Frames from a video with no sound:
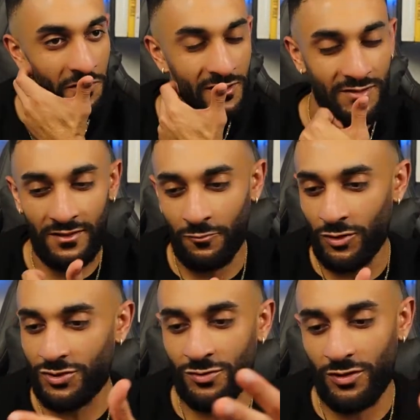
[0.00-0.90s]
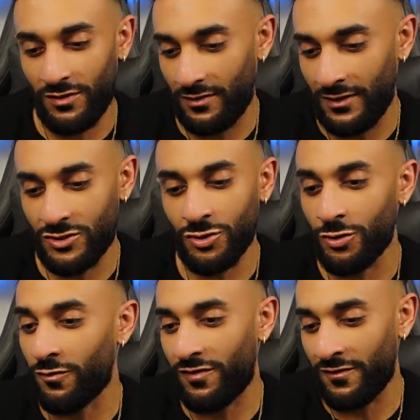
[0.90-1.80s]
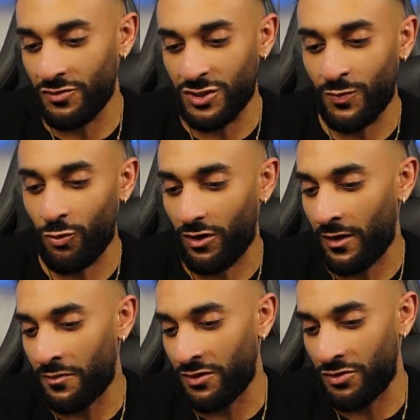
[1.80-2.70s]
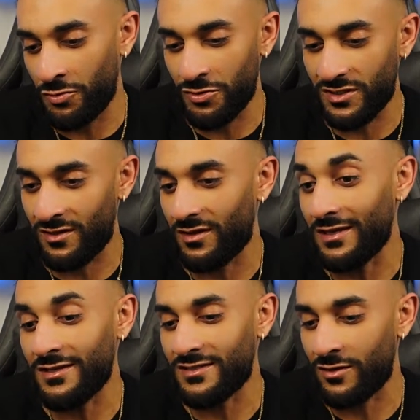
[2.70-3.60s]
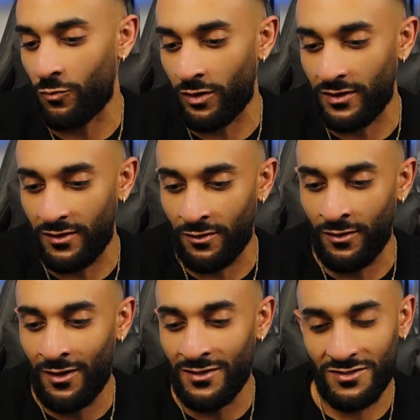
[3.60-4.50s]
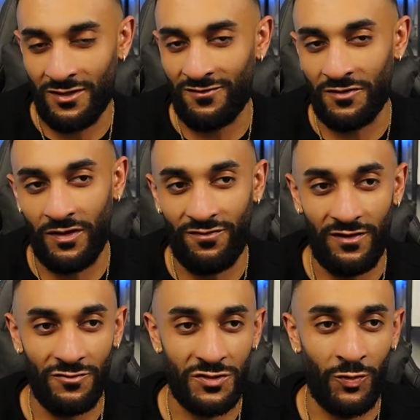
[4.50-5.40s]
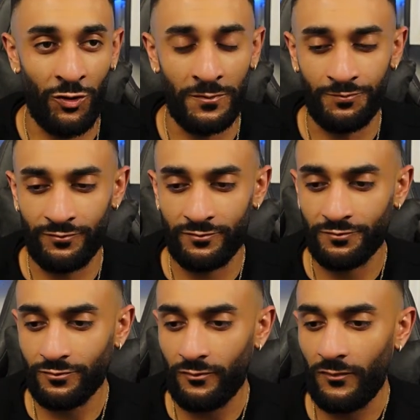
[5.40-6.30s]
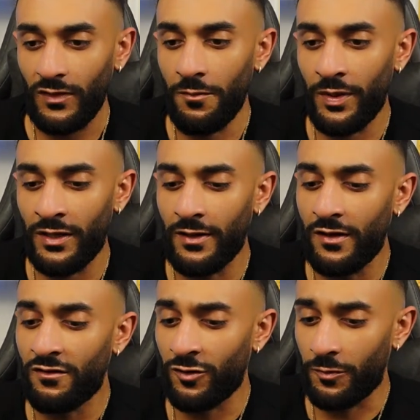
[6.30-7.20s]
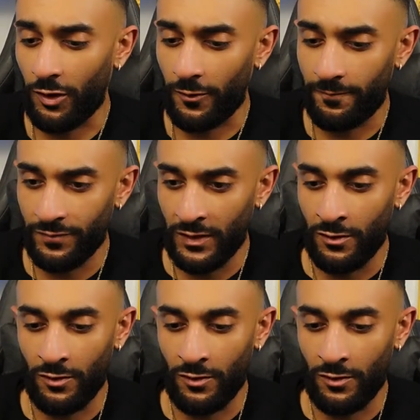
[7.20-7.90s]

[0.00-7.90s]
this. Which insert your favorite sport. I'm going to use the easy one here. It's not even my favorite sport, but football,